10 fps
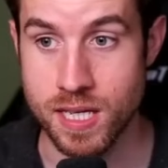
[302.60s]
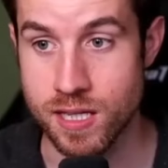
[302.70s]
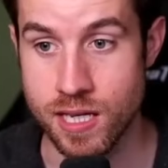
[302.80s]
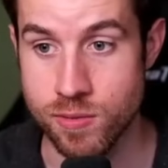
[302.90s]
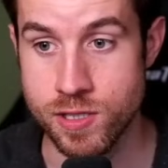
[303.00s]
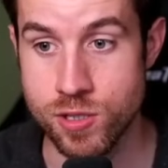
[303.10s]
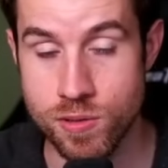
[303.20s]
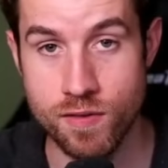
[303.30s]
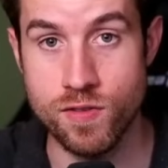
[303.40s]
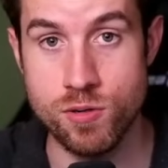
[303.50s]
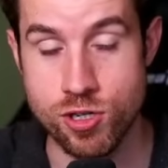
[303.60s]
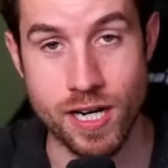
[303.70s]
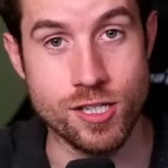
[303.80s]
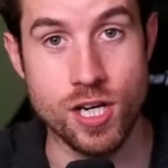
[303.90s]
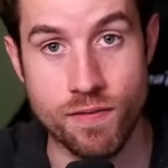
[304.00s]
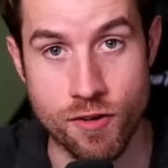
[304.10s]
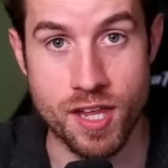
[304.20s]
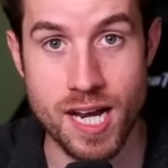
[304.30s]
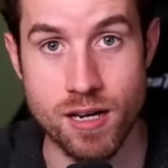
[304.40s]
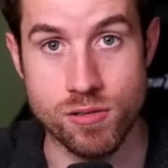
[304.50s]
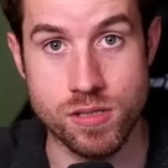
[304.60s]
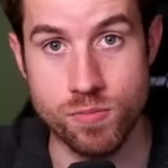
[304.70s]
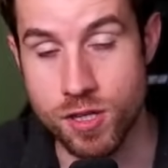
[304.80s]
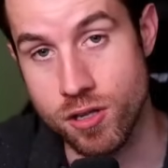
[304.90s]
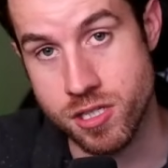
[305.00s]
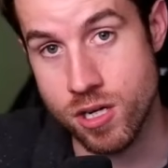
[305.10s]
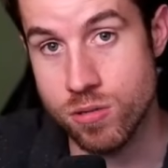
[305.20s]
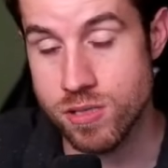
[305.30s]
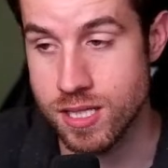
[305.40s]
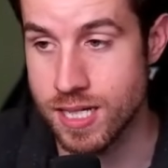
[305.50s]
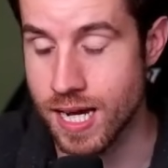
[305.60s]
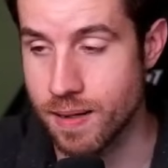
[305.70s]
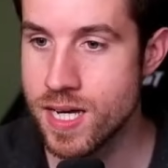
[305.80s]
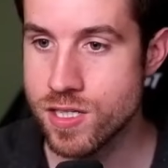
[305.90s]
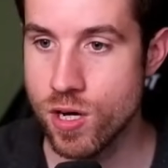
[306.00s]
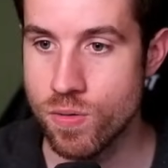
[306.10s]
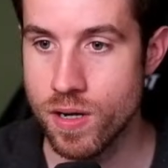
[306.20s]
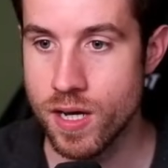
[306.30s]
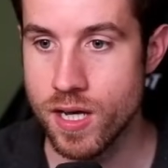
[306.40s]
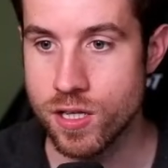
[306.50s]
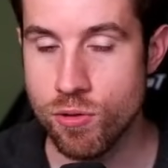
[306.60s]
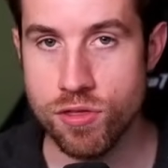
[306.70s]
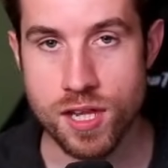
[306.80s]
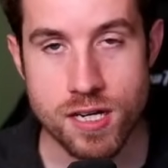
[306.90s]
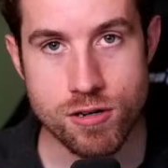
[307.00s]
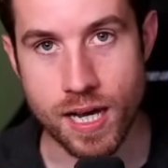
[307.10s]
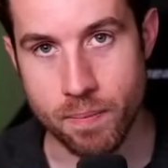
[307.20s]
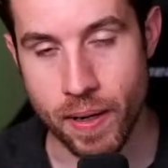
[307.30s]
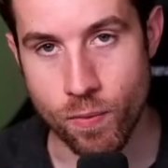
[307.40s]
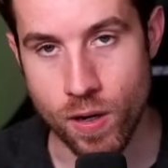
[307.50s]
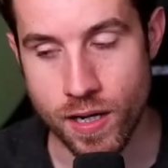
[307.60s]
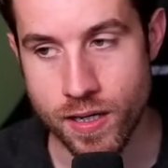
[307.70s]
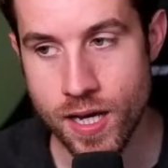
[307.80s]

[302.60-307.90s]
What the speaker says: that you would do if you're trying to check for Thanos with all the stones in the deck. So you thin your deck by 1.